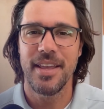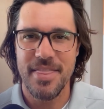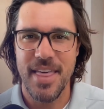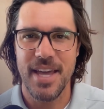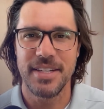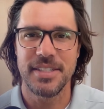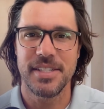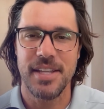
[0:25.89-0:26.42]

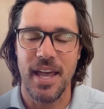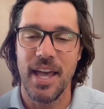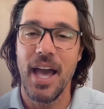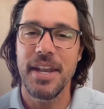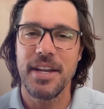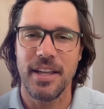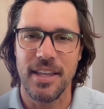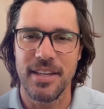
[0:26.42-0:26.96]
than
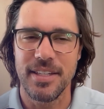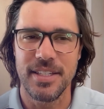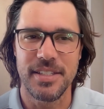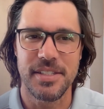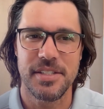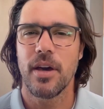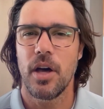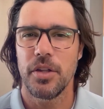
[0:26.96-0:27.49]
sciatica
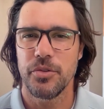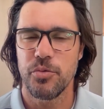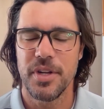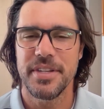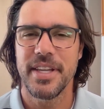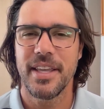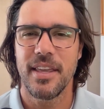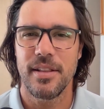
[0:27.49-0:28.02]
is called
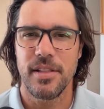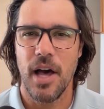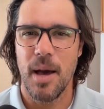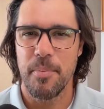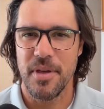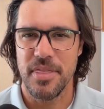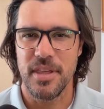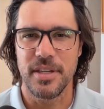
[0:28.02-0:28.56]

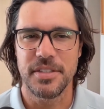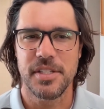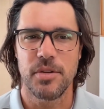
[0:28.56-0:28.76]
radiculopathy.